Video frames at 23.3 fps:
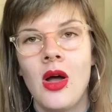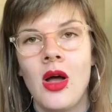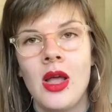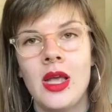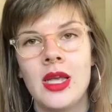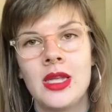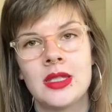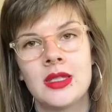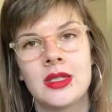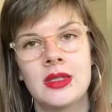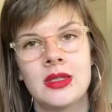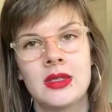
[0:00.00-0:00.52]

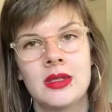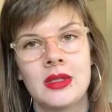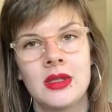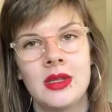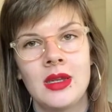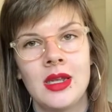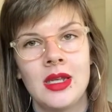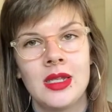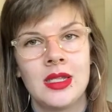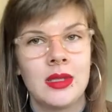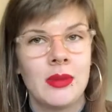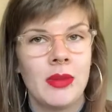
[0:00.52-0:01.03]

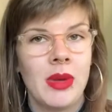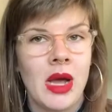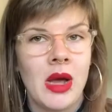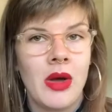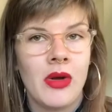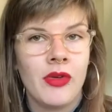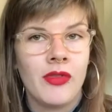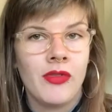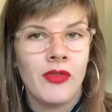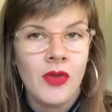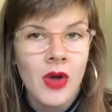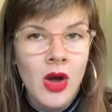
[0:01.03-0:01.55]
it's
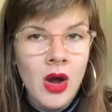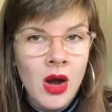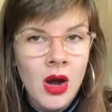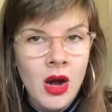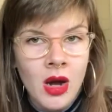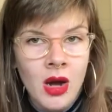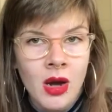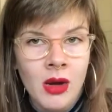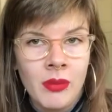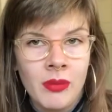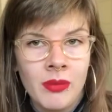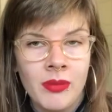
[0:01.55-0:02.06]
about a
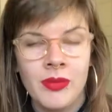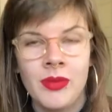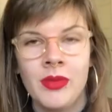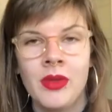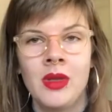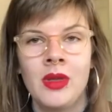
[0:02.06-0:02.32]
farm,